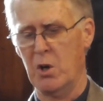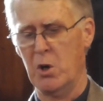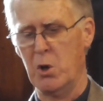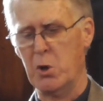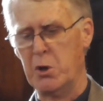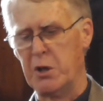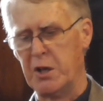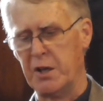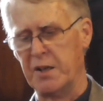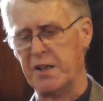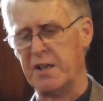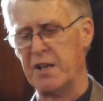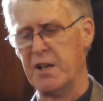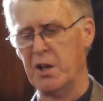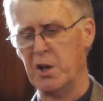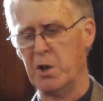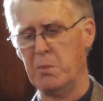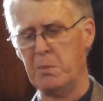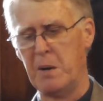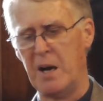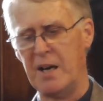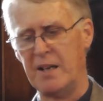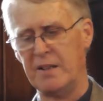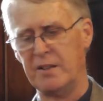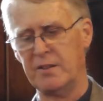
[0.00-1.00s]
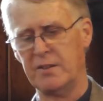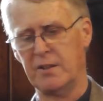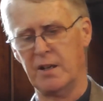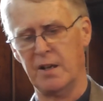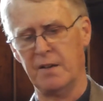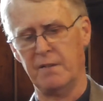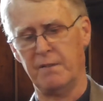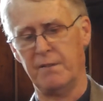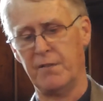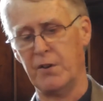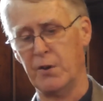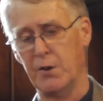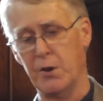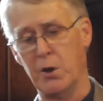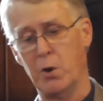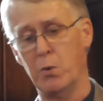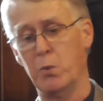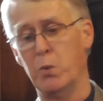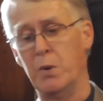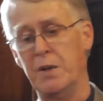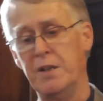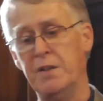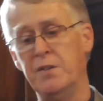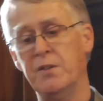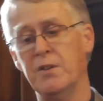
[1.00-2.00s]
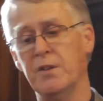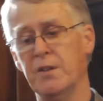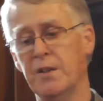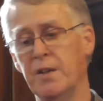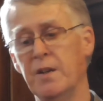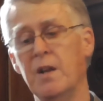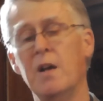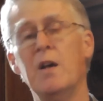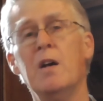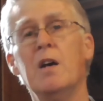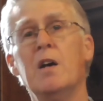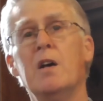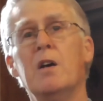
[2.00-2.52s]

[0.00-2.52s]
who could kill my son for no reason